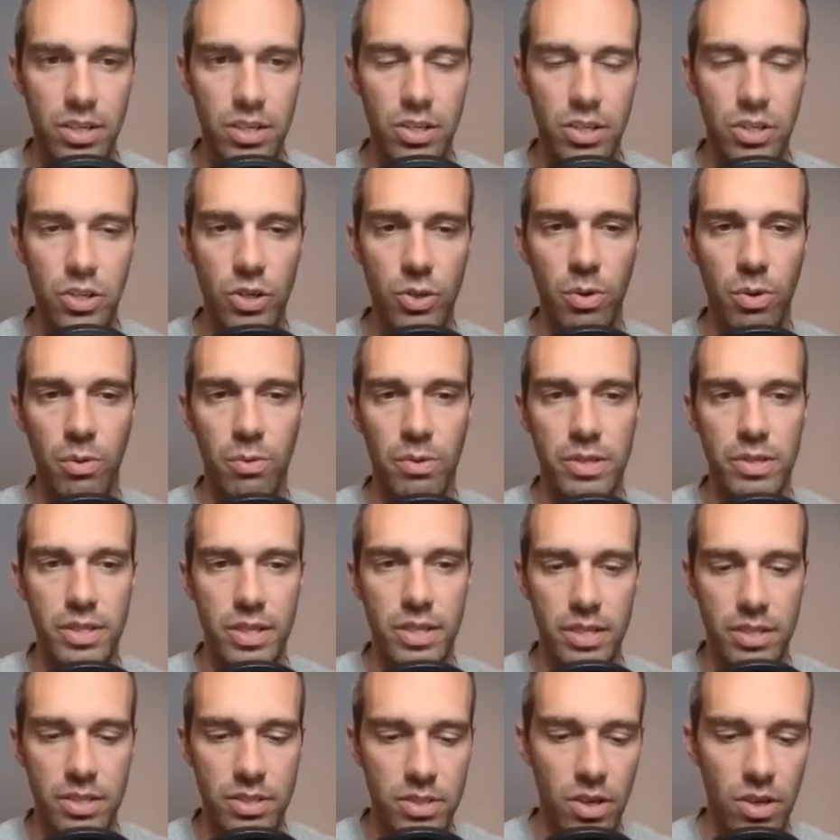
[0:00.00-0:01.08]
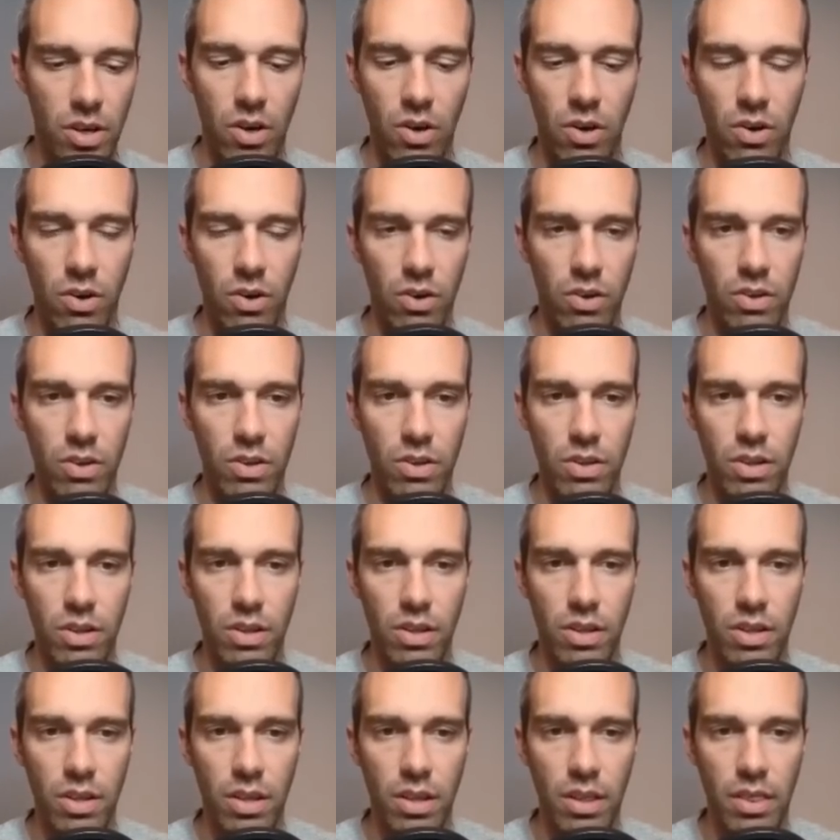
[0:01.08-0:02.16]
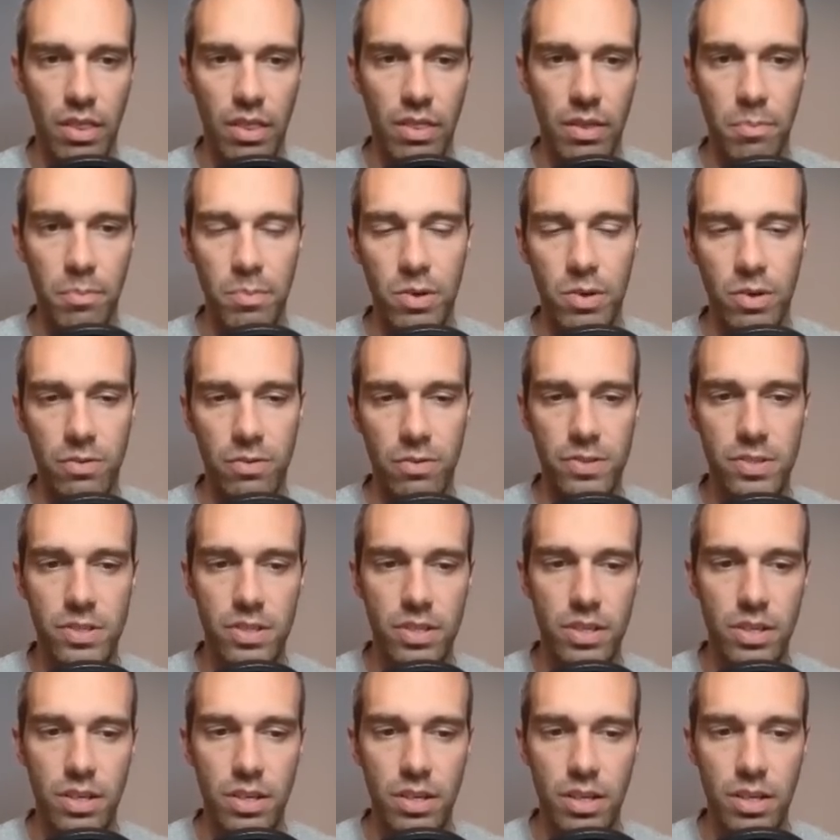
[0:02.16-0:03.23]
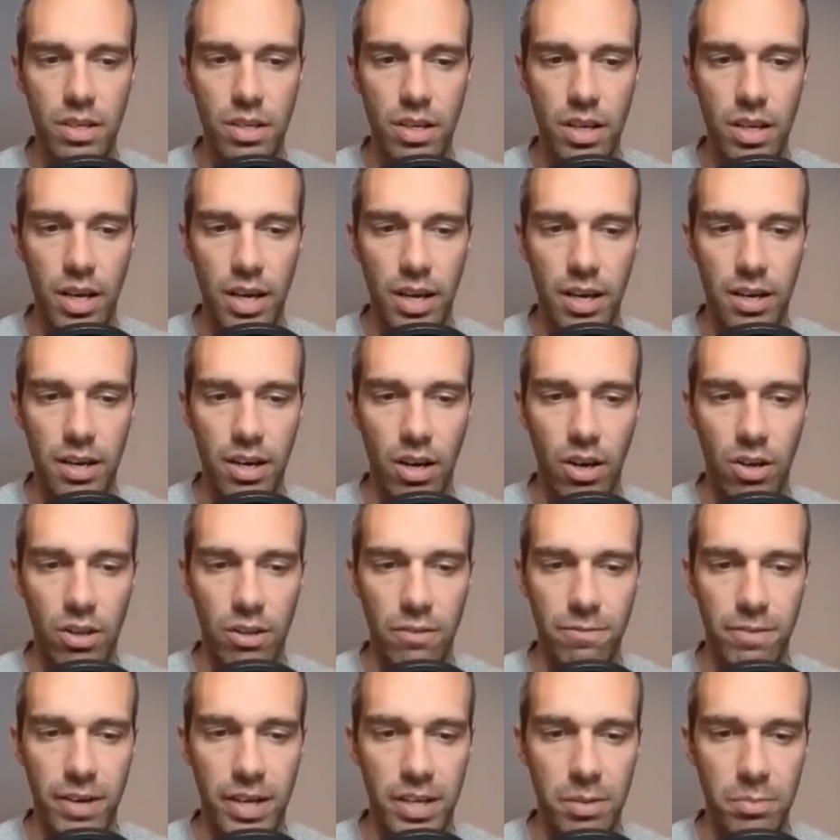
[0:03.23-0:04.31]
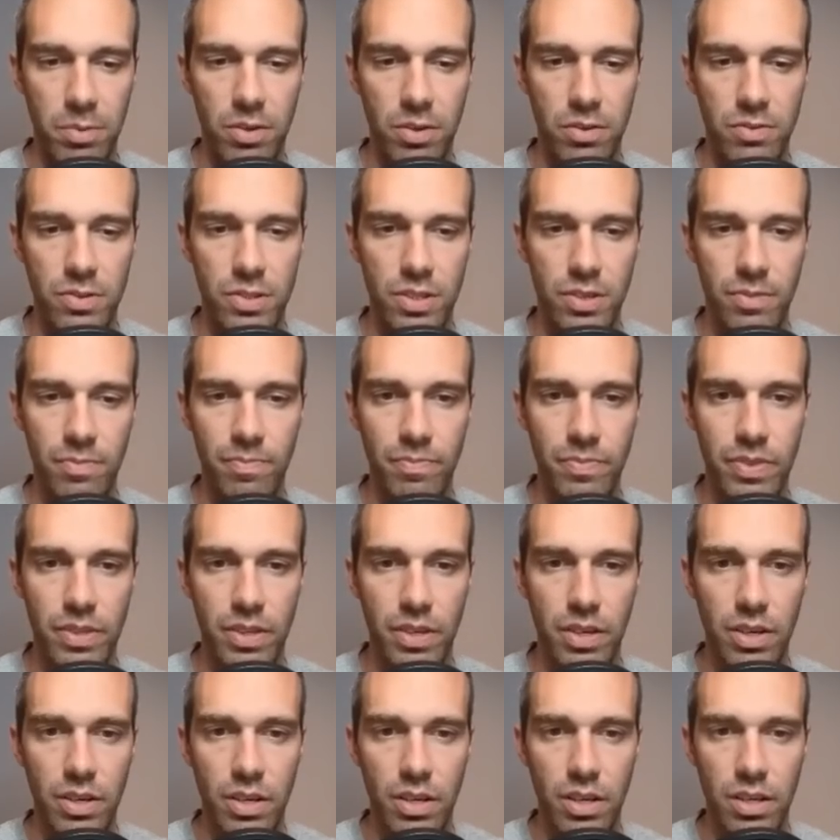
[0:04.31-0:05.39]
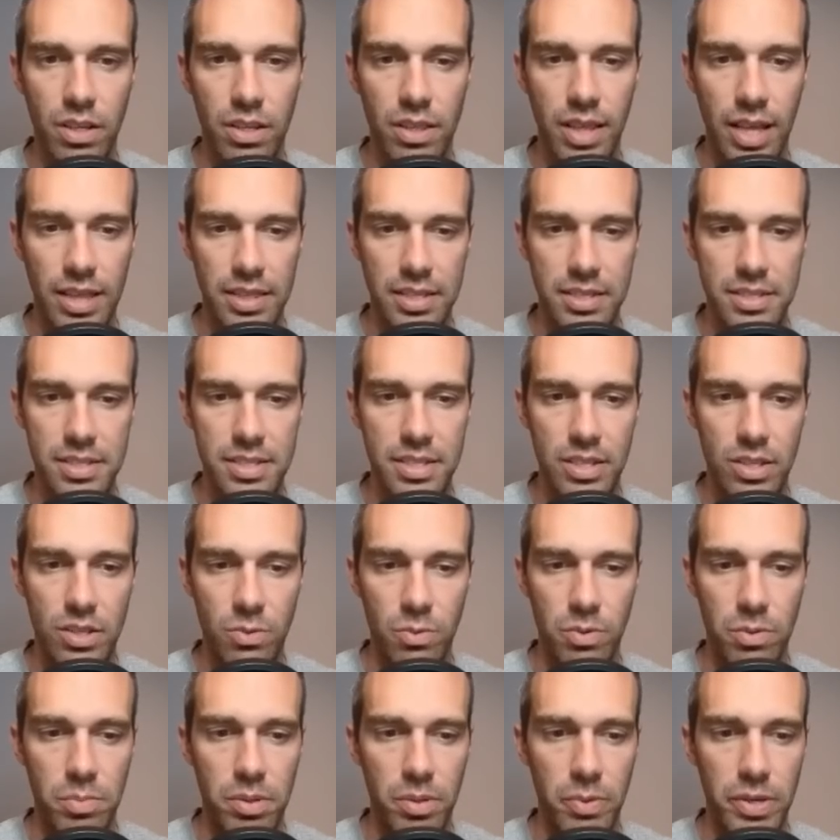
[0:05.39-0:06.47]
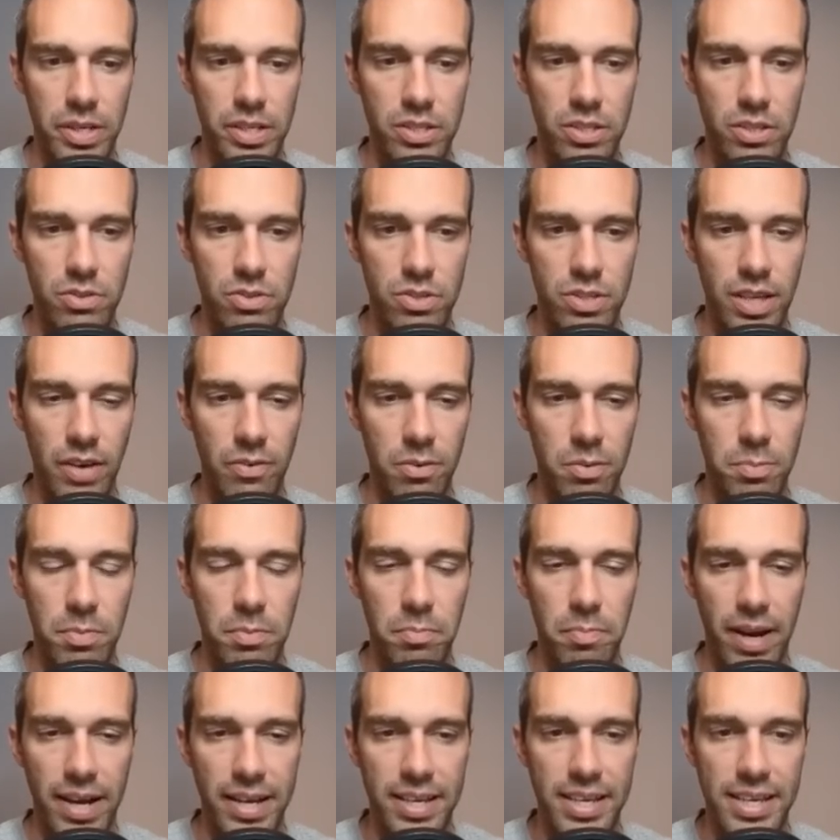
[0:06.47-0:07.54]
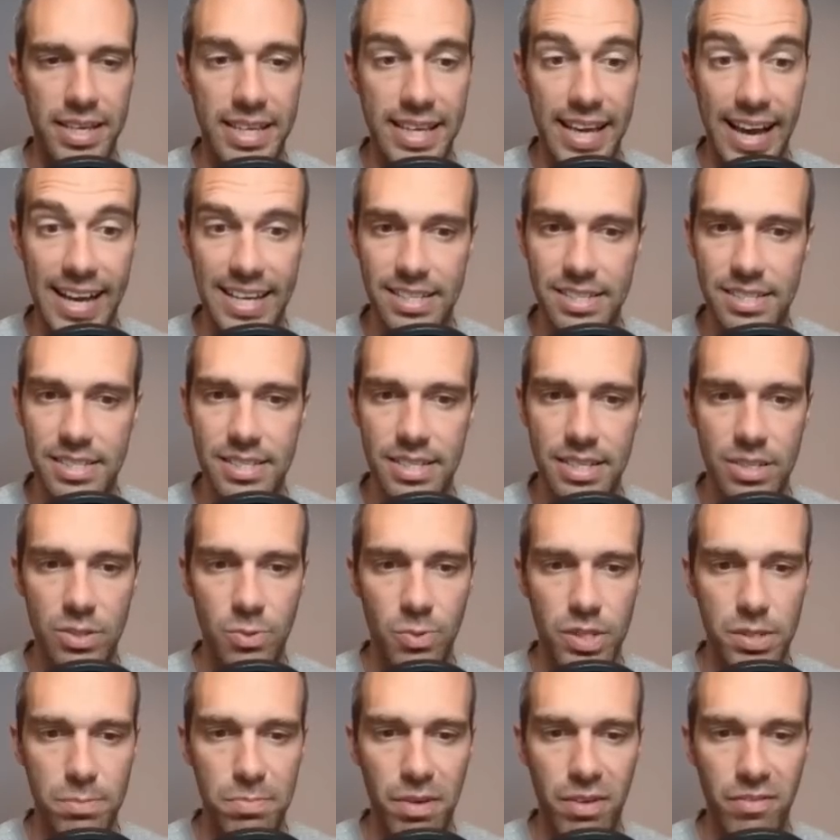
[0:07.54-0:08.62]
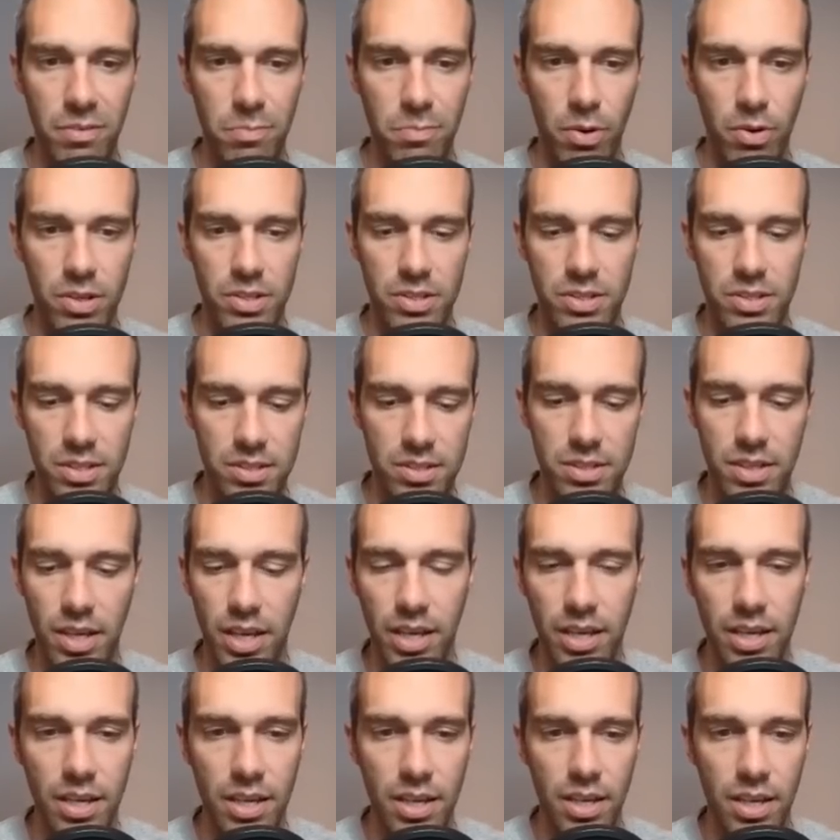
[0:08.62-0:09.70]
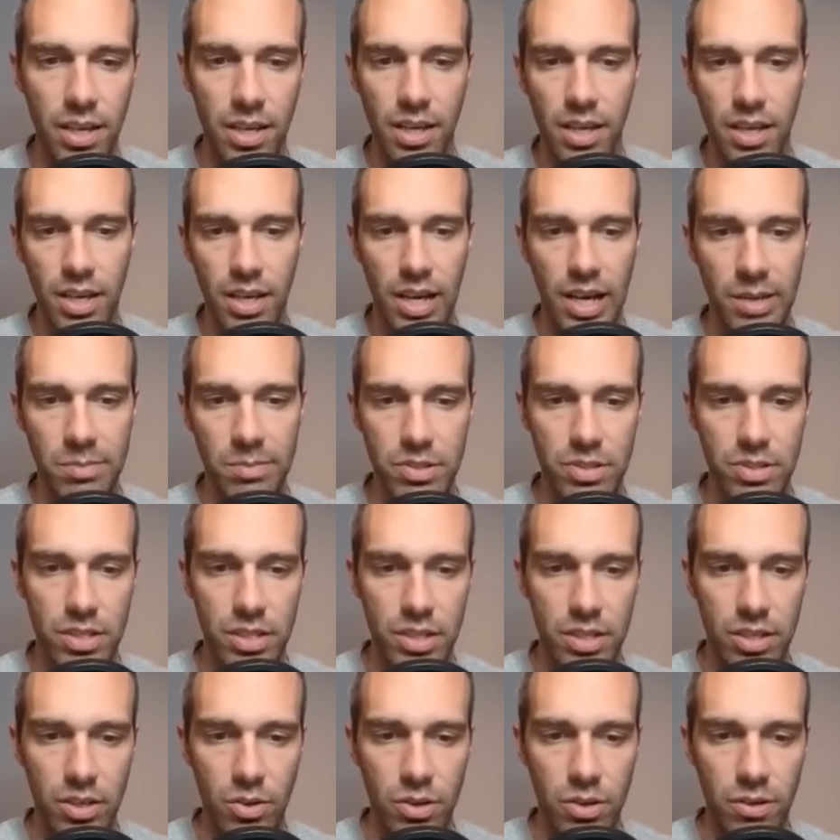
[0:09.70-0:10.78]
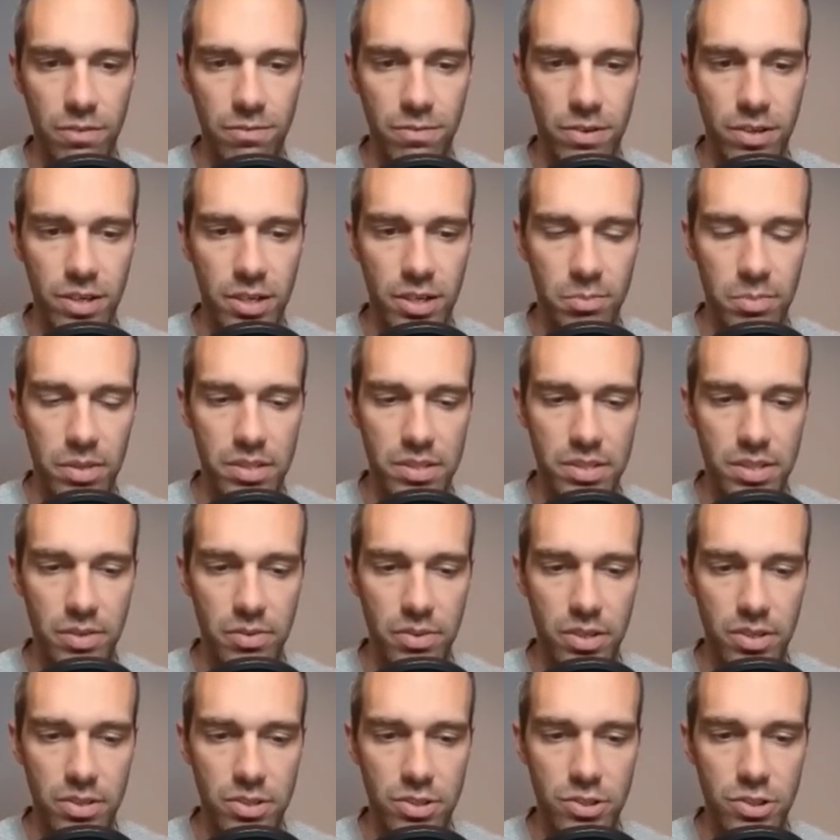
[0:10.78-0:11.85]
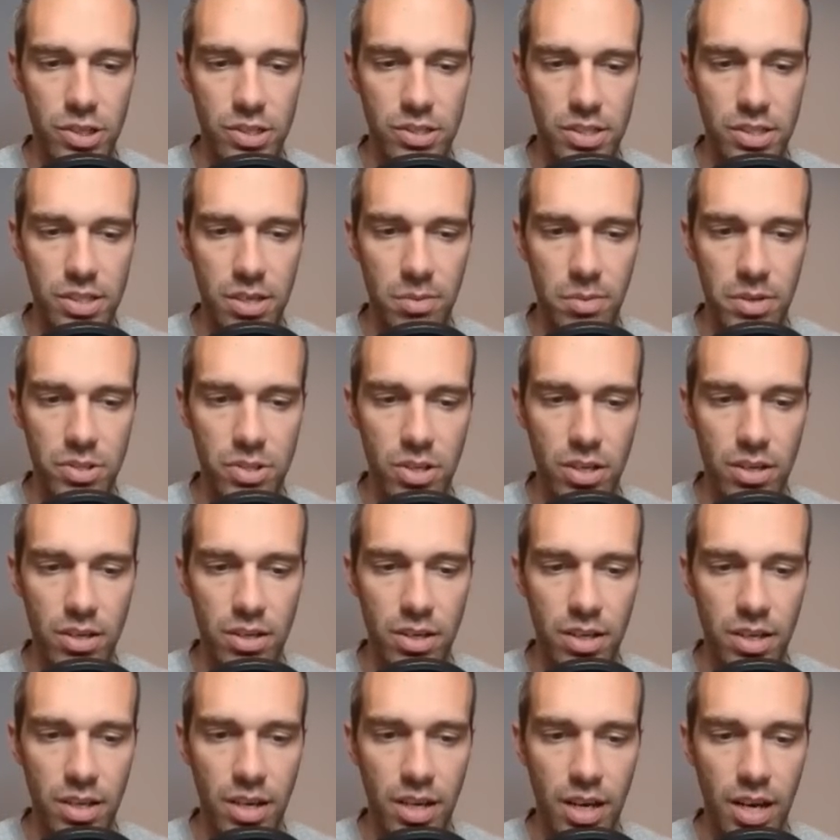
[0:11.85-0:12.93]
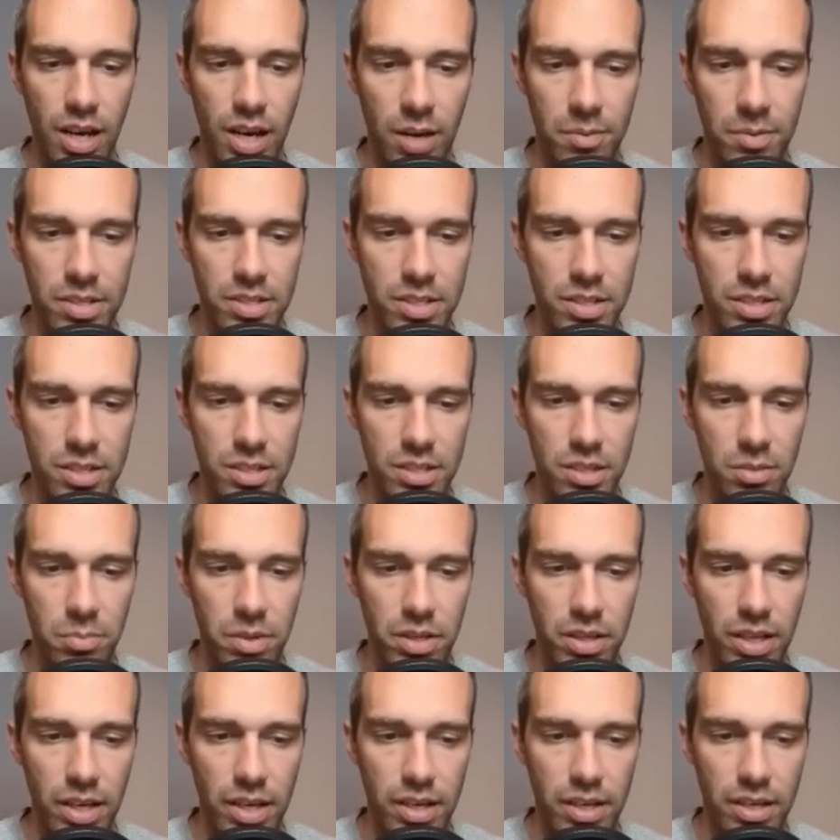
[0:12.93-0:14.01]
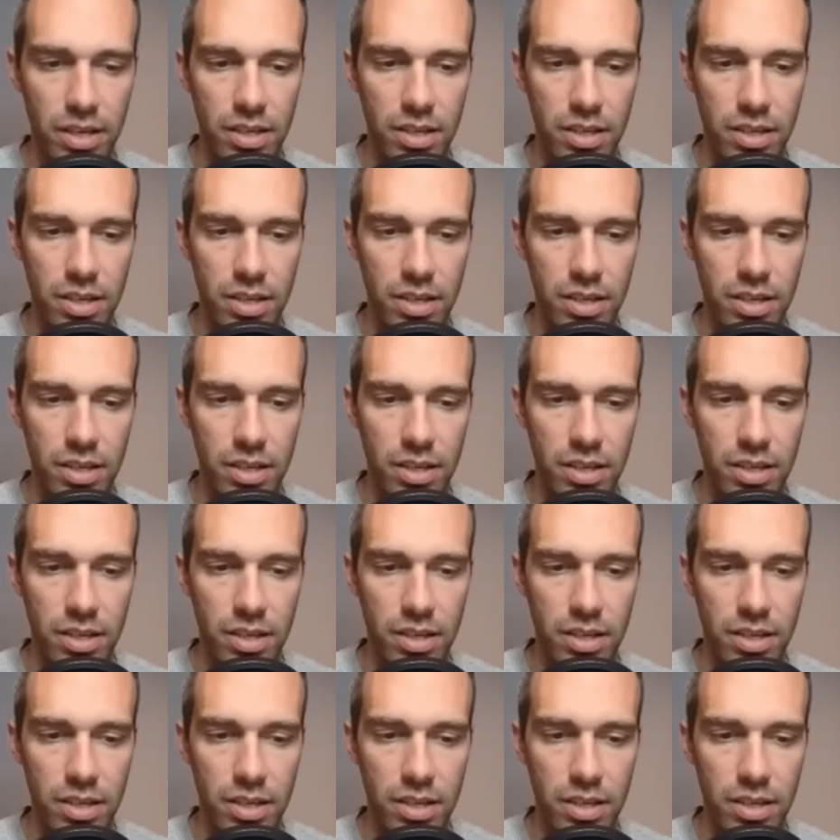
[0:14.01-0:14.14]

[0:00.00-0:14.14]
you will resist all the moves, all the fighting moves that the steel would be weak to. So that would be my guess is what PvPoke is going to say. I'm just going to go confirm. Let's see what their suggested teammates are. I'm guessing it's going to be like,